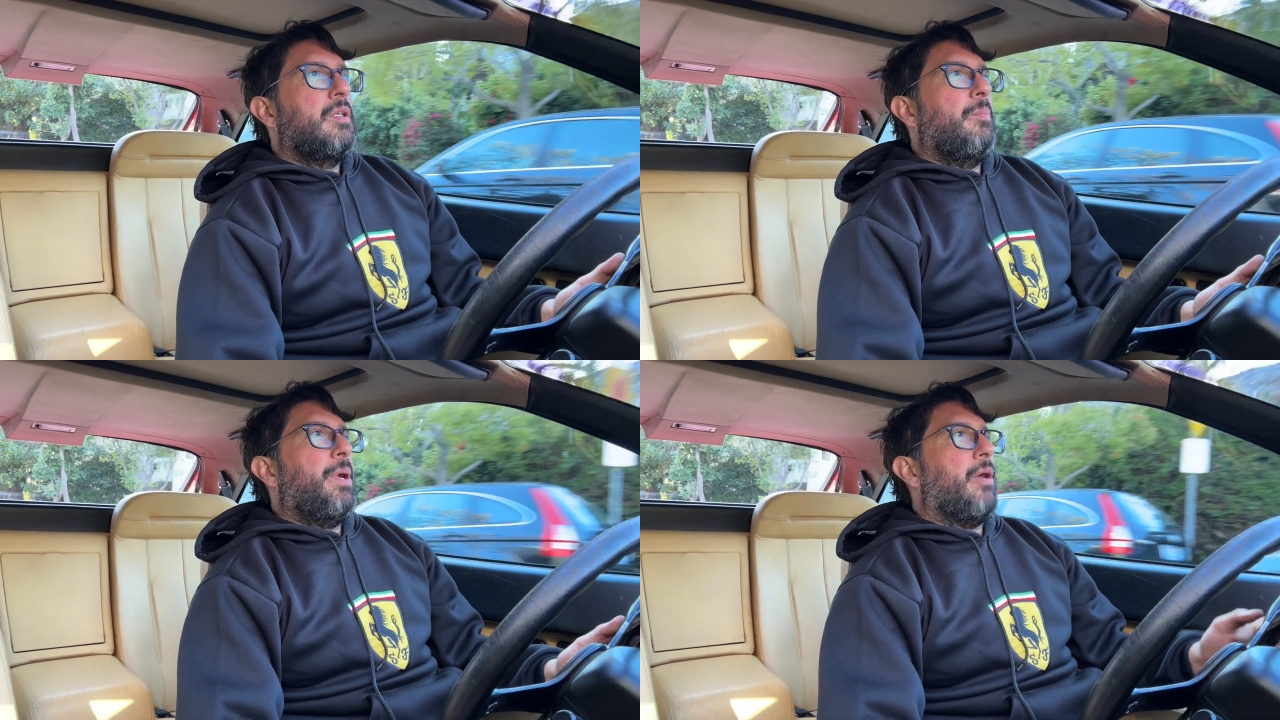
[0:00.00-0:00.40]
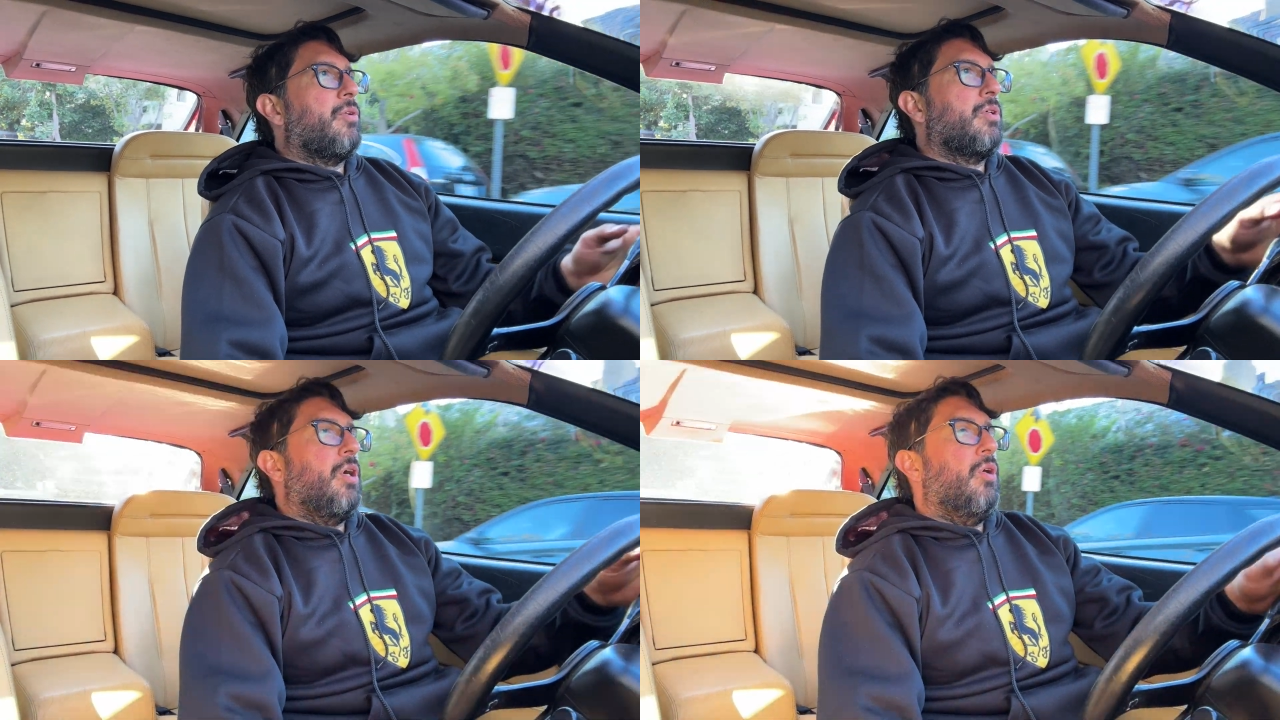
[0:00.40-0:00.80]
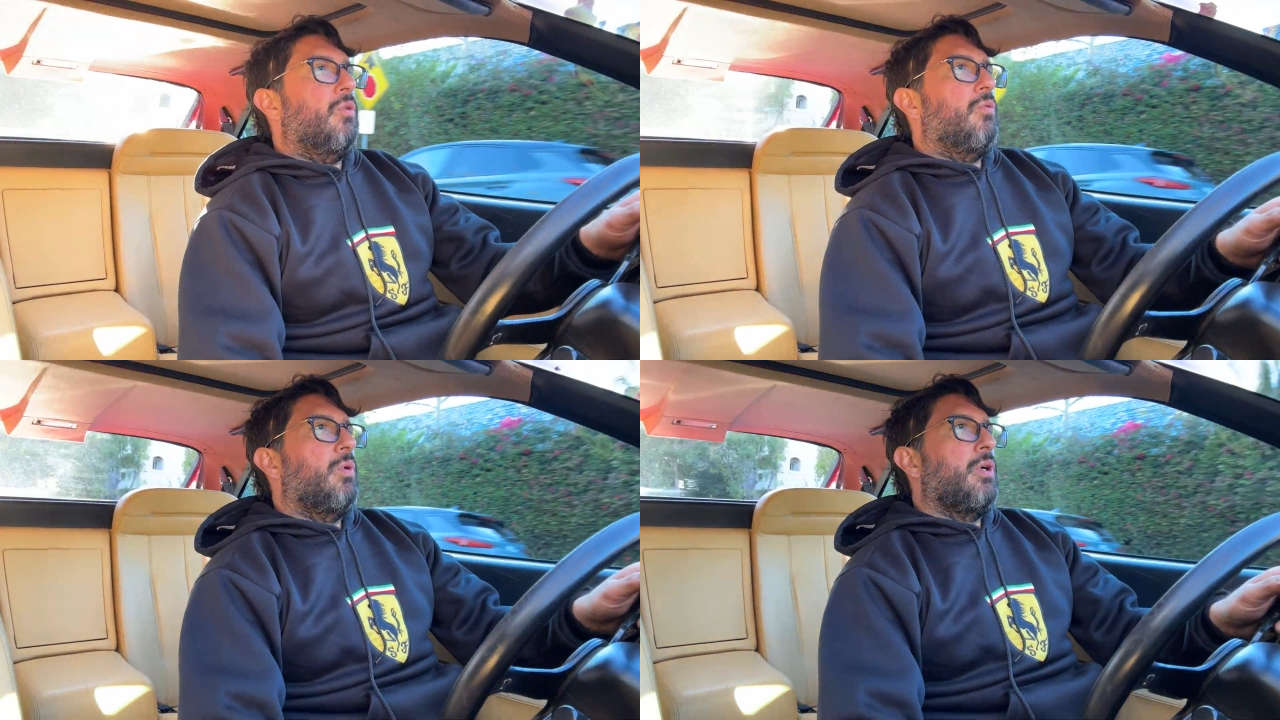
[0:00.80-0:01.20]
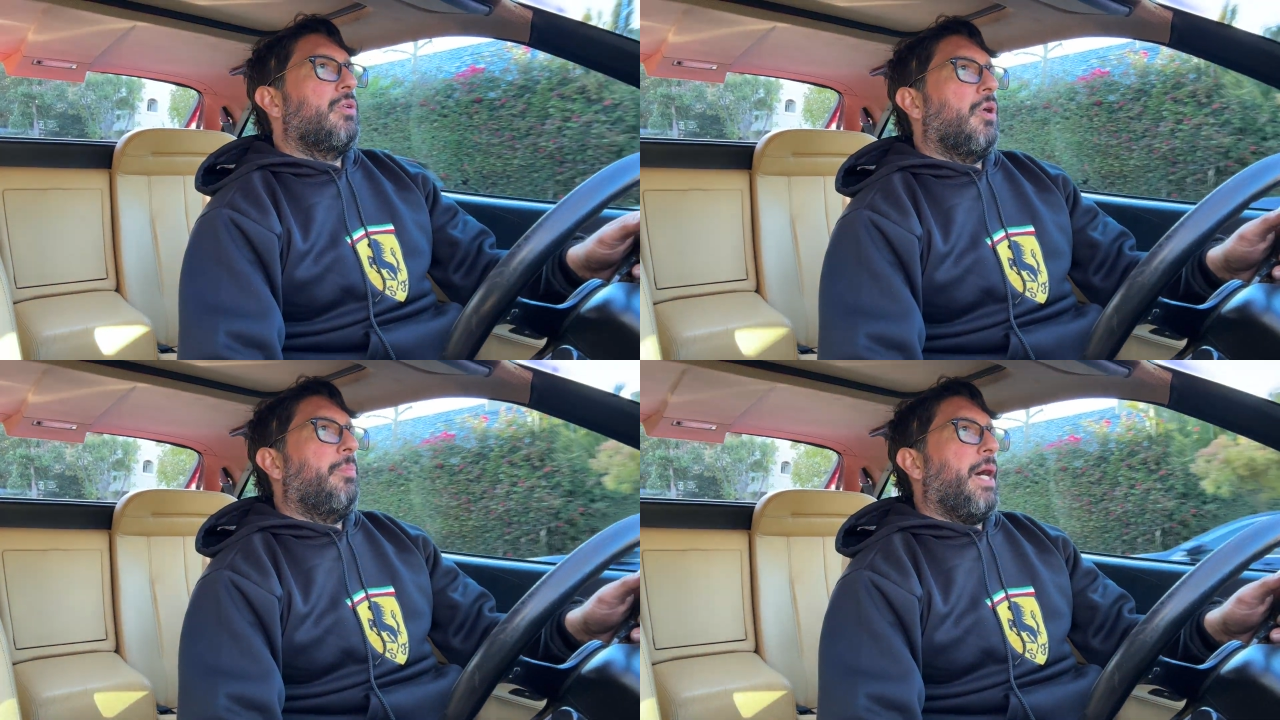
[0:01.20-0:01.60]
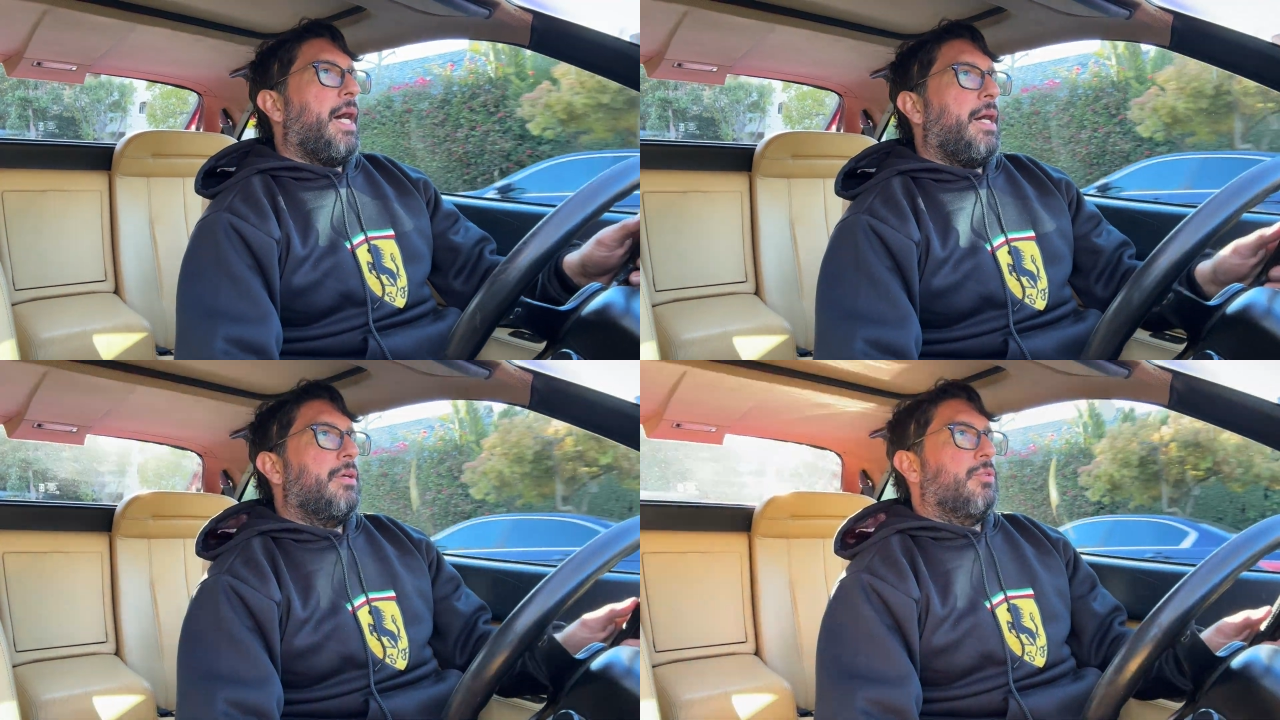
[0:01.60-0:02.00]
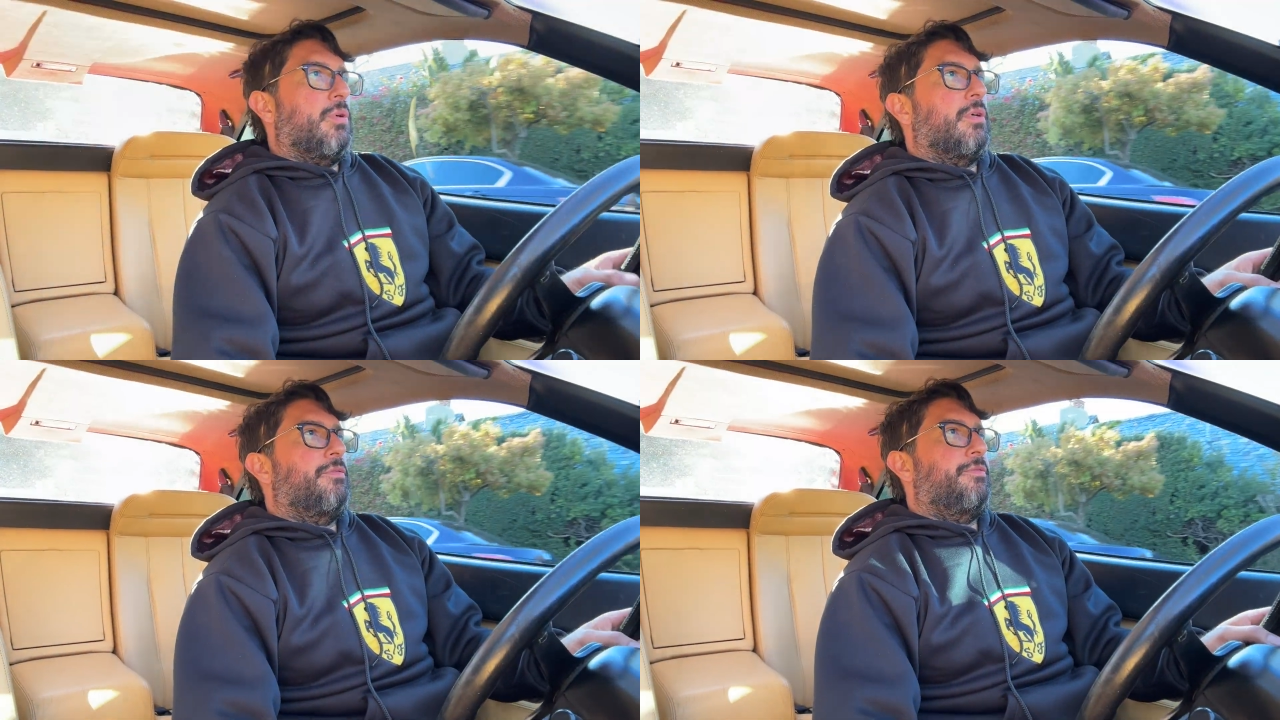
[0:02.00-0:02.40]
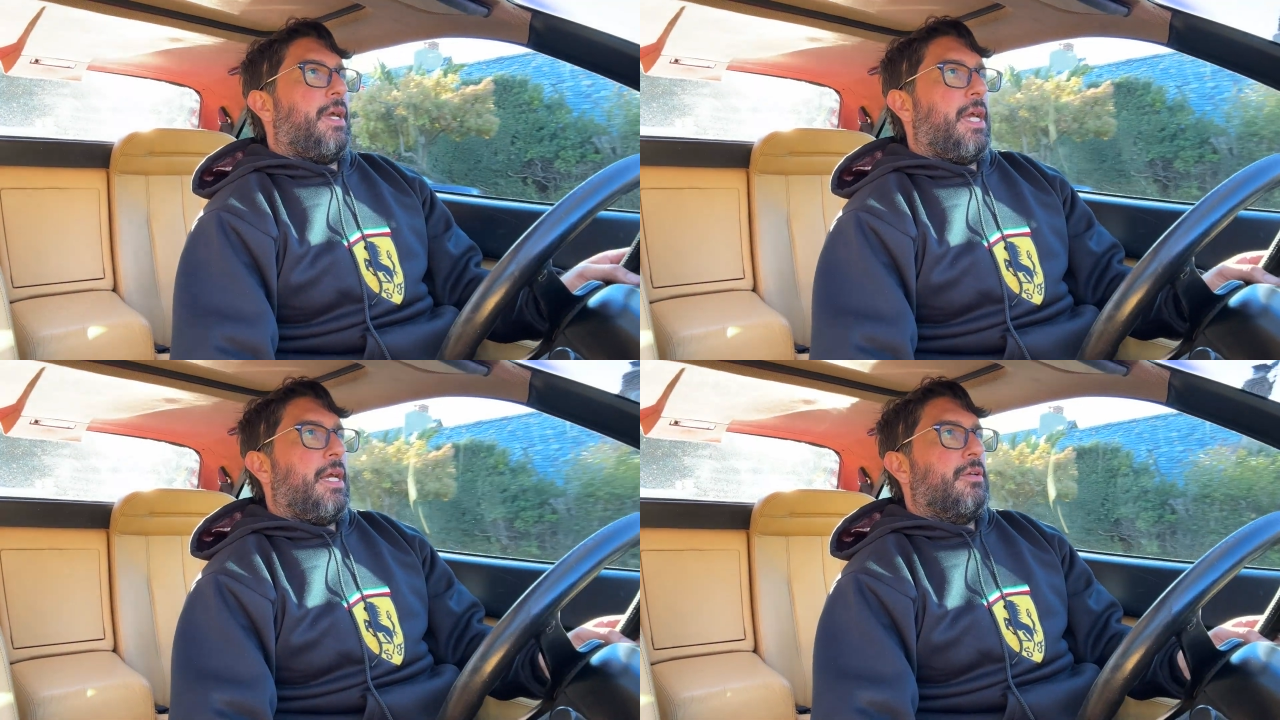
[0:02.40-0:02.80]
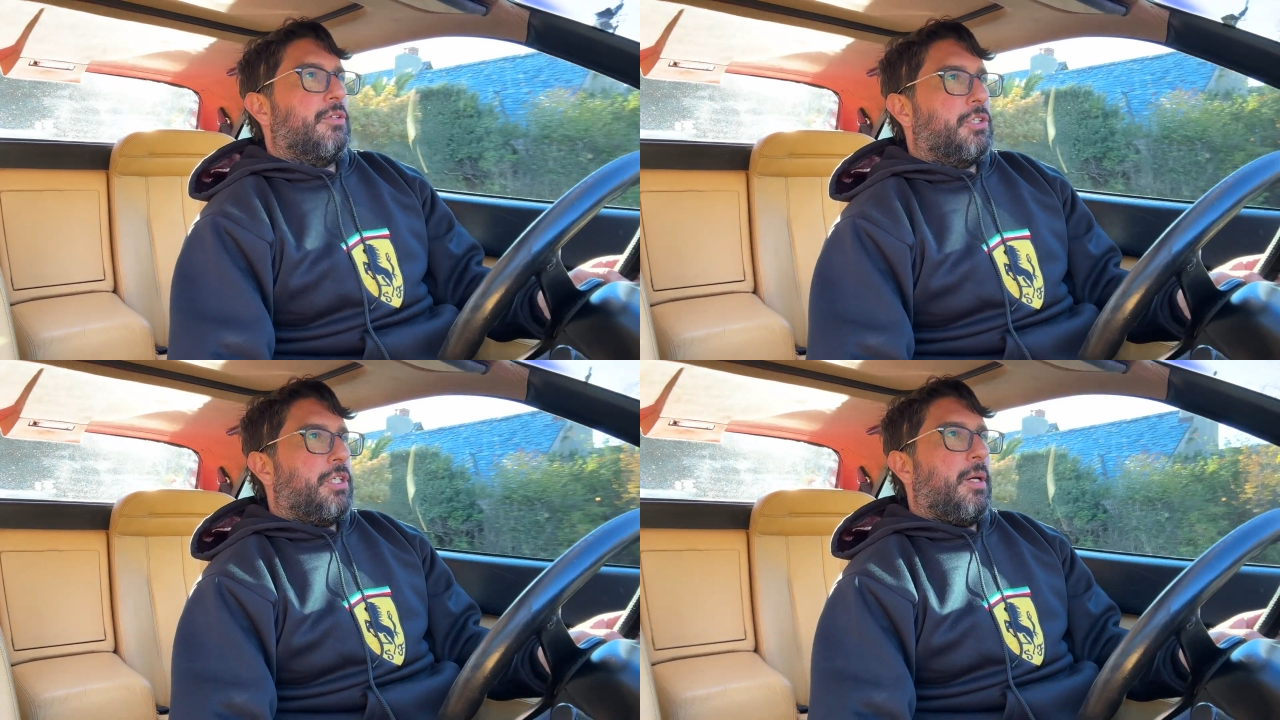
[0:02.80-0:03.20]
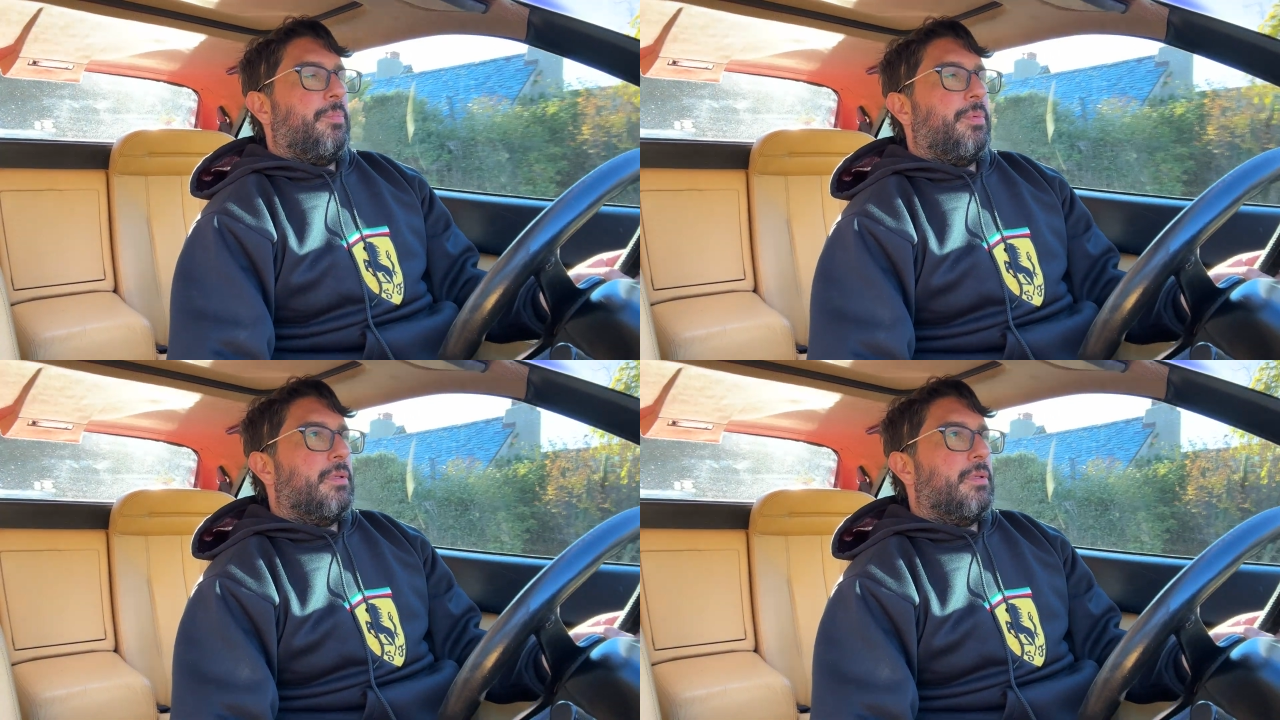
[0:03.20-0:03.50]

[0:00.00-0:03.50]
the powder coat will go bad or fade or chip